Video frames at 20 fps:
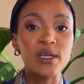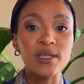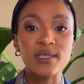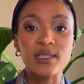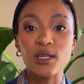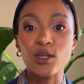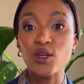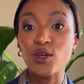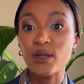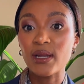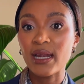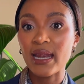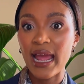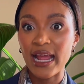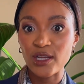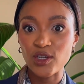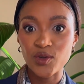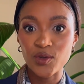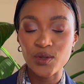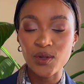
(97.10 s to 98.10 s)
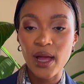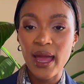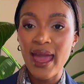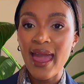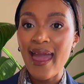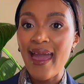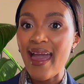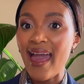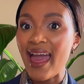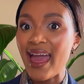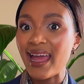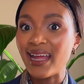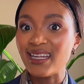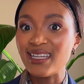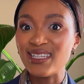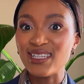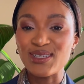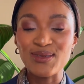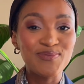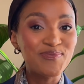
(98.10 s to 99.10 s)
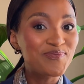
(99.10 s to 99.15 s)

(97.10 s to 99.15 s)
to still look natural and